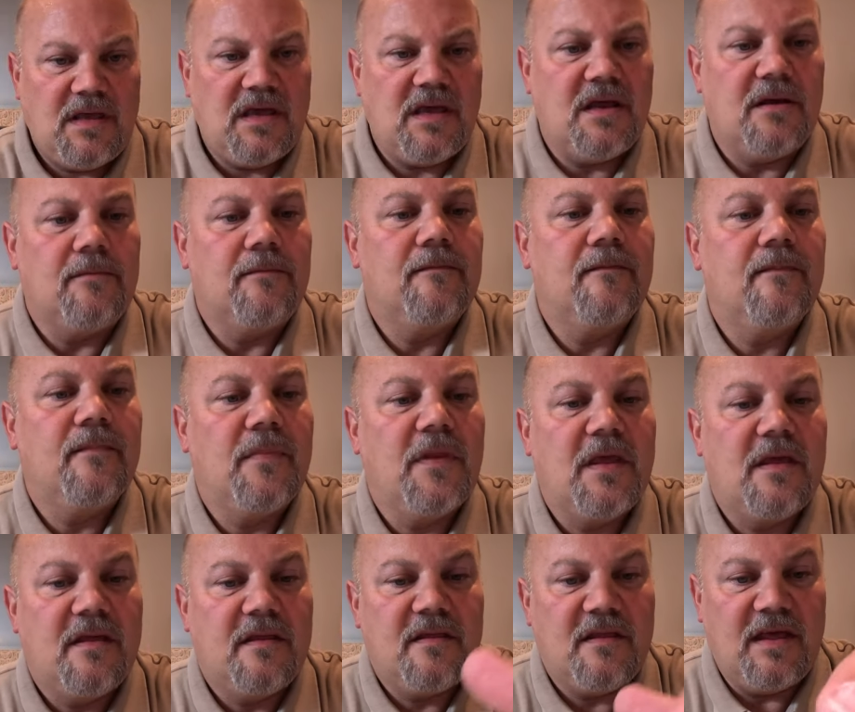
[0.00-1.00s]
And
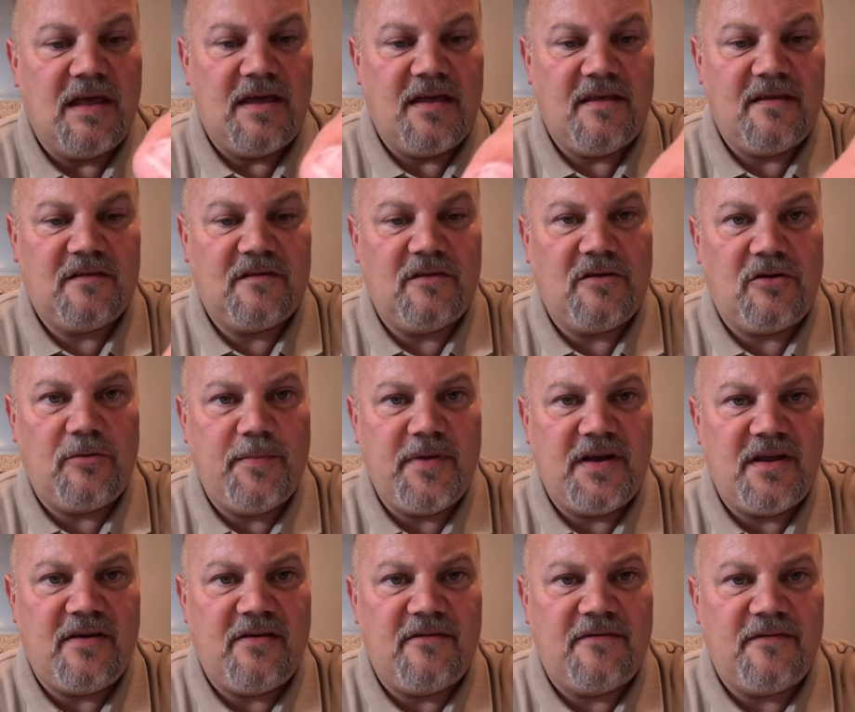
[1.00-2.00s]
now this little
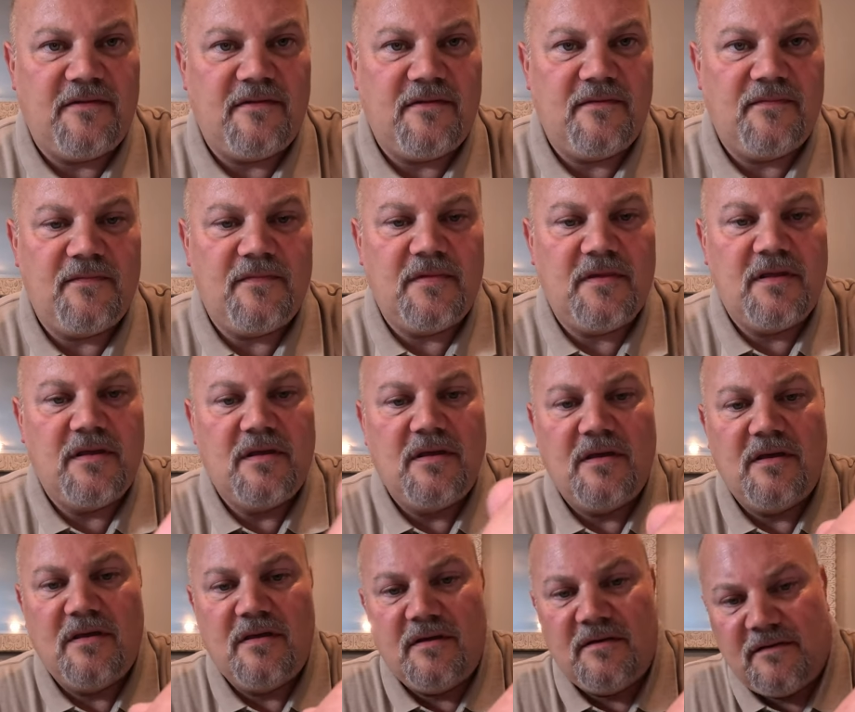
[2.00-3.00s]
bit of
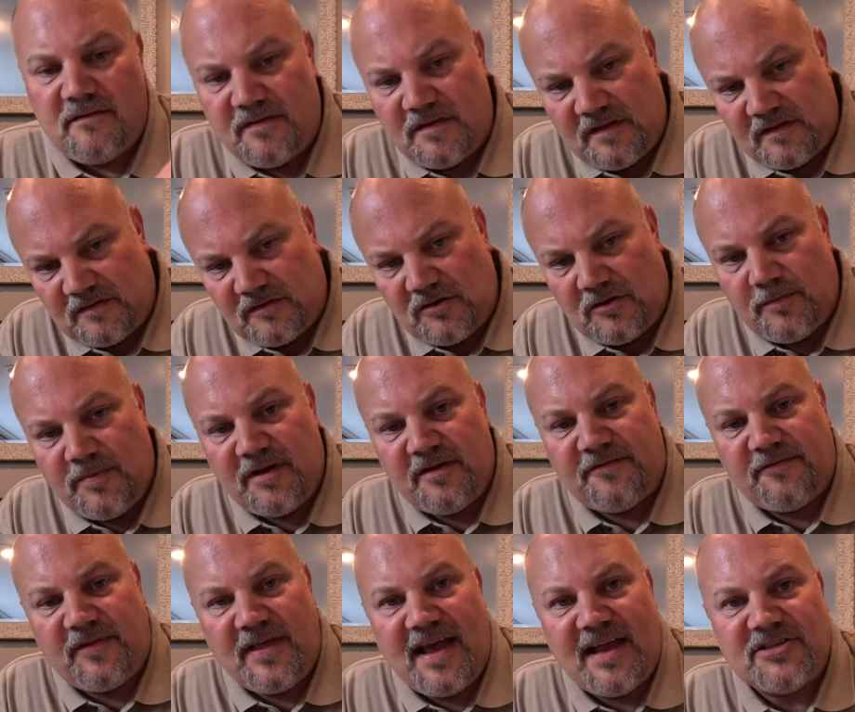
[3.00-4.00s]
this little bit
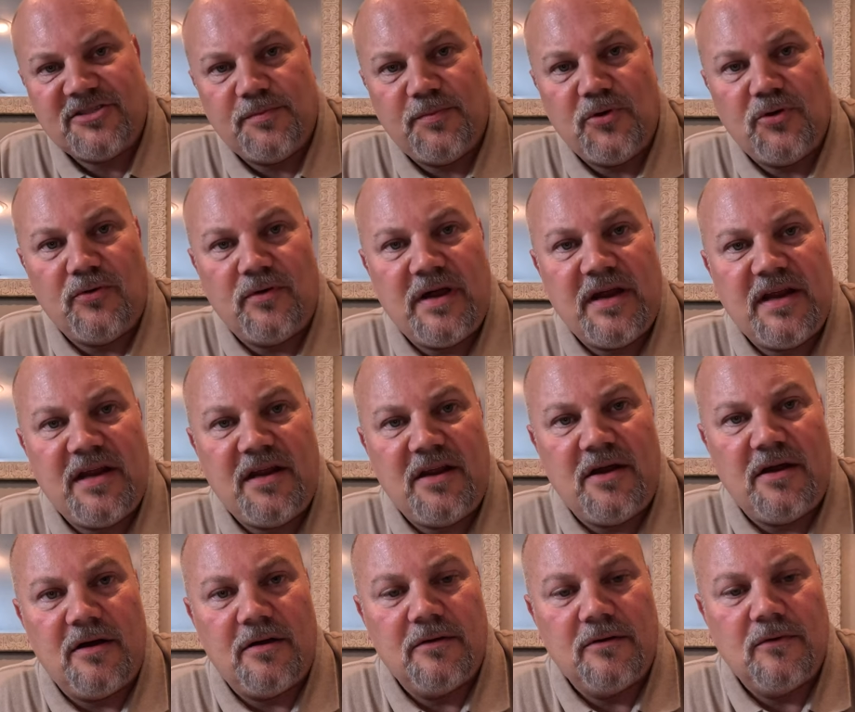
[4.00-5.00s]
of flashabou right
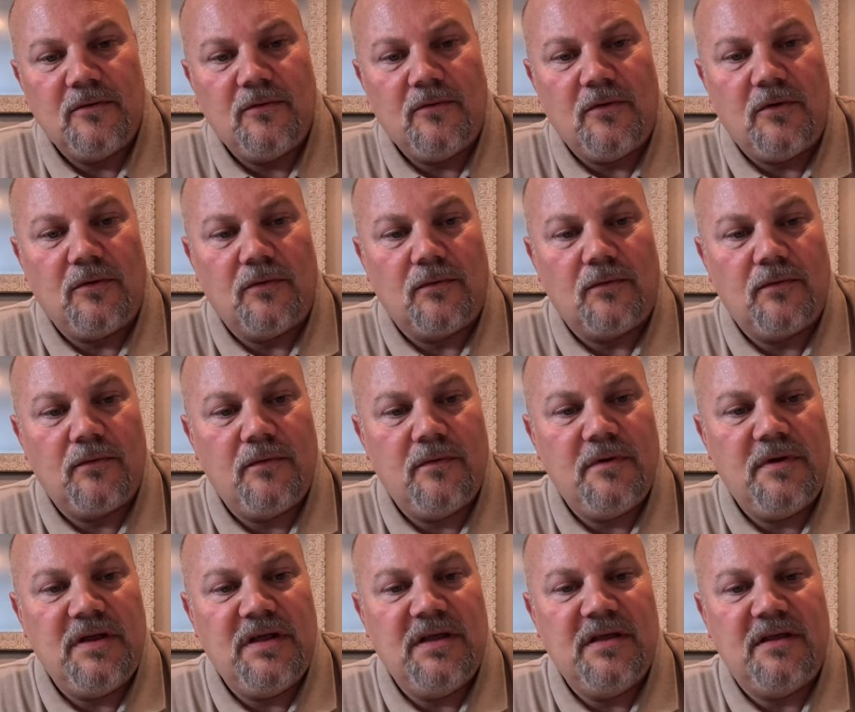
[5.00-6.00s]
here will
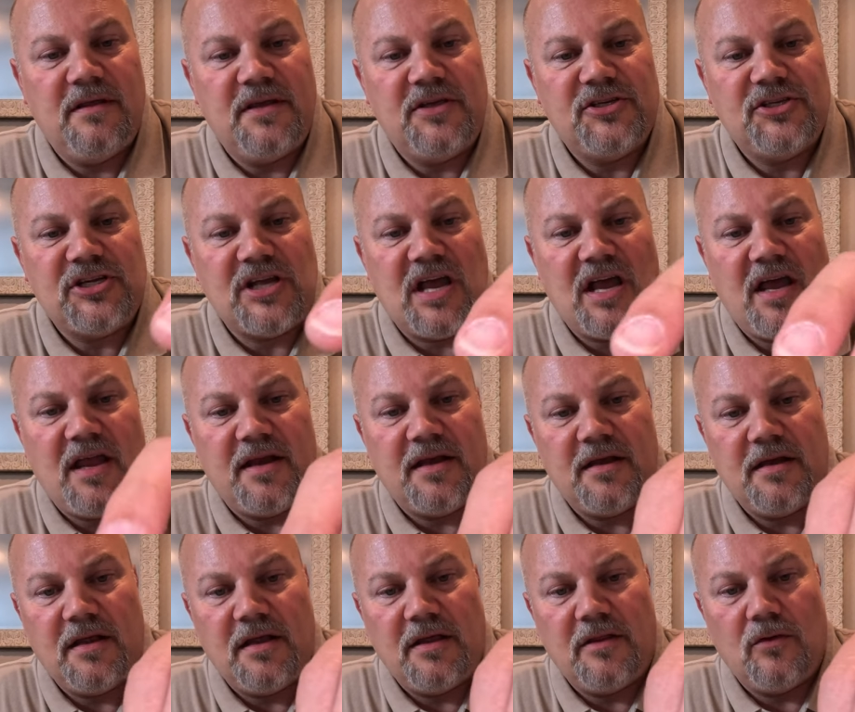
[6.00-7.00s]
really
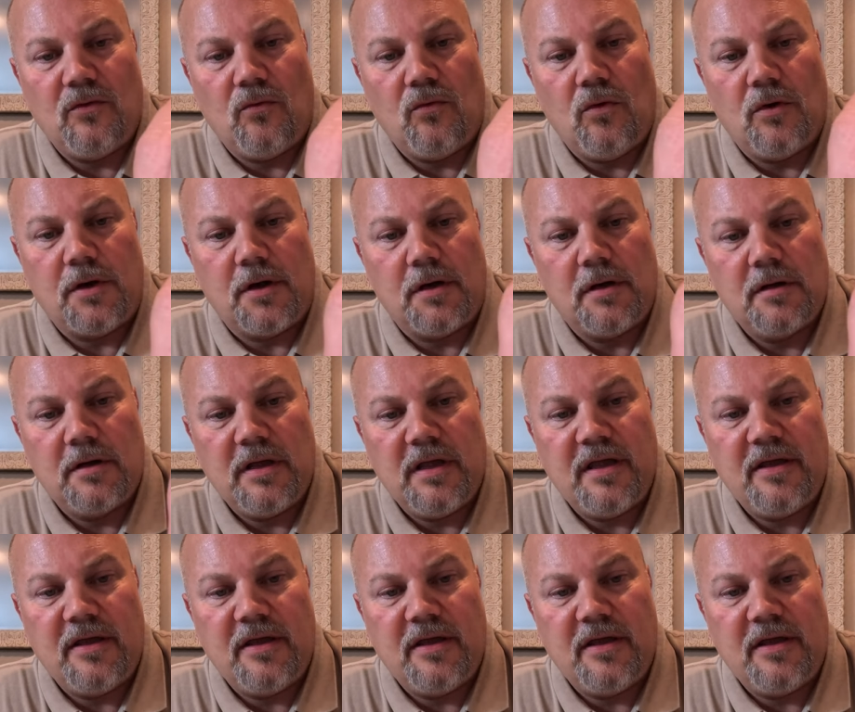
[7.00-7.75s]
shine in the water.